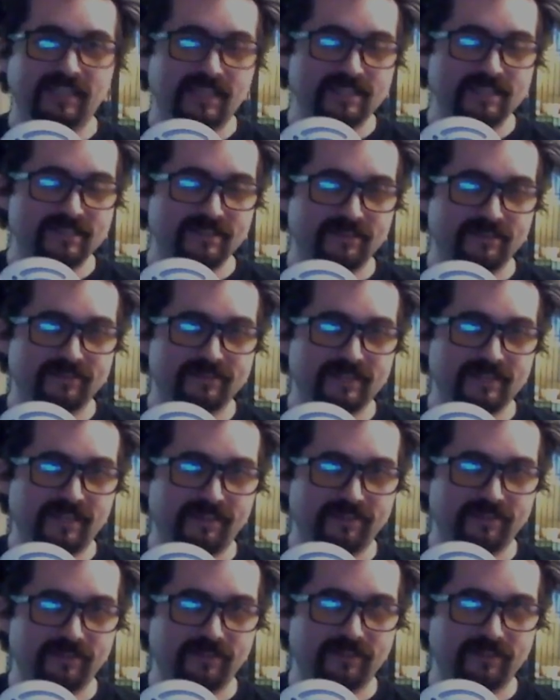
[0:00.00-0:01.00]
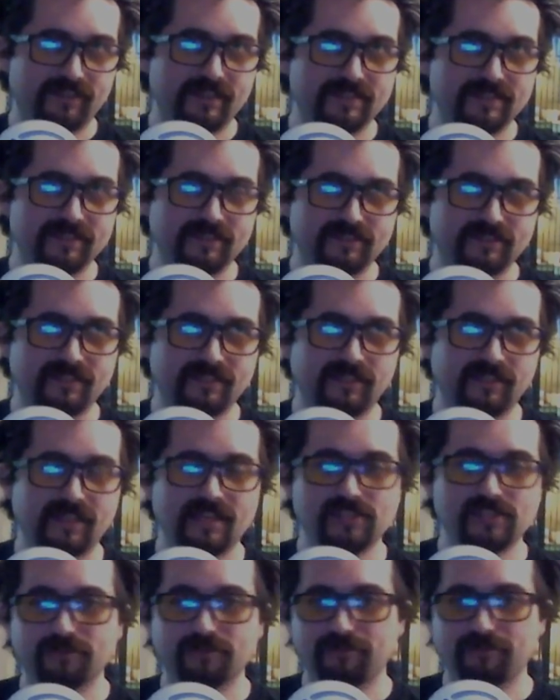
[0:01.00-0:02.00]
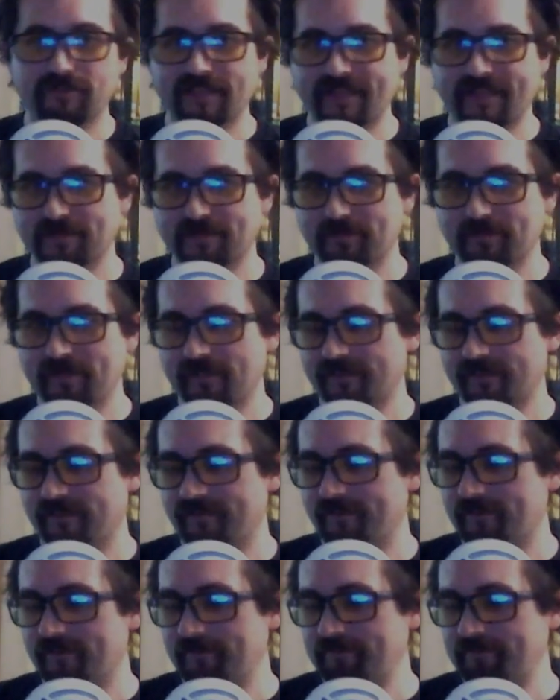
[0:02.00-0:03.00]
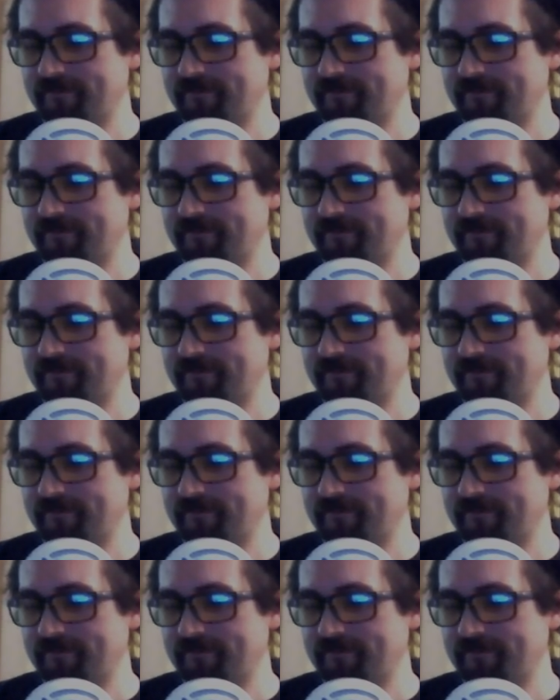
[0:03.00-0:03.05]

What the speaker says: eschatological aspect of it,